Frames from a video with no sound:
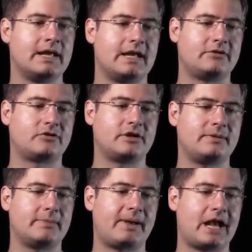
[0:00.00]
It's going to
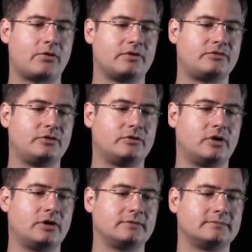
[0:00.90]
be a power of two
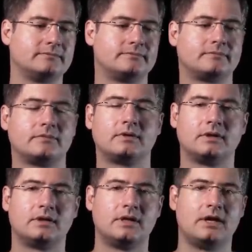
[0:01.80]
long.
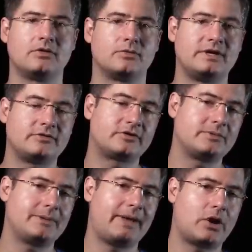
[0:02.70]
The reason it's
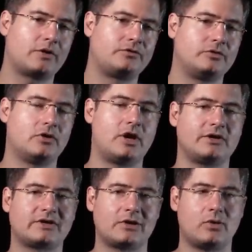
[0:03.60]
going to be a power of two long
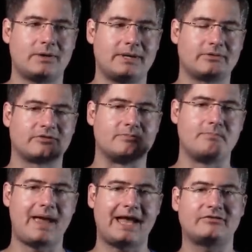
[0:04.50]
is because I want to be able to just
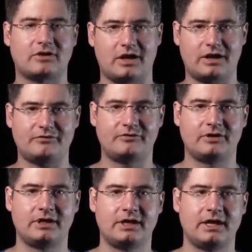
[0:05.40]
mask off
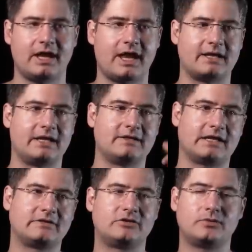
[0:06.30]
and
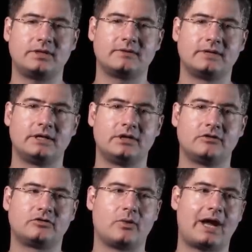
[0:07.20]
index into it.
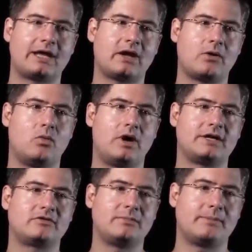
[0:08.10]
So I, I
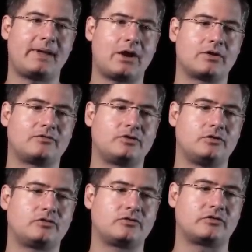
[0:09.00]
want it to be a power of
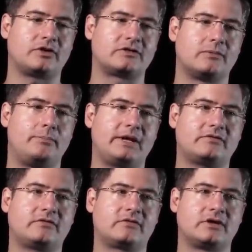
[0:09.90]
two. So just like the
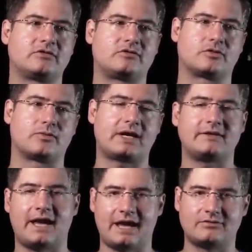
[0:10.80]
bits can just
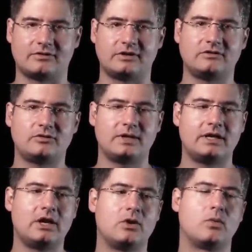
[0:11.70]
directly address into
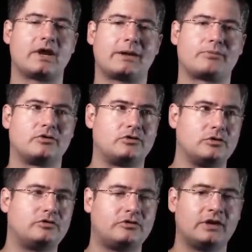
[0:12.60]
it when I
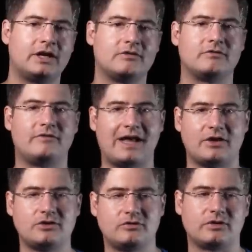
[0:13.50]
produce
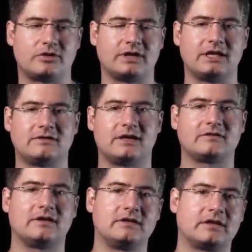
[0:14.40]
values that are going to
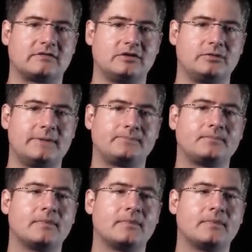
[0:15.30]
index, index into it.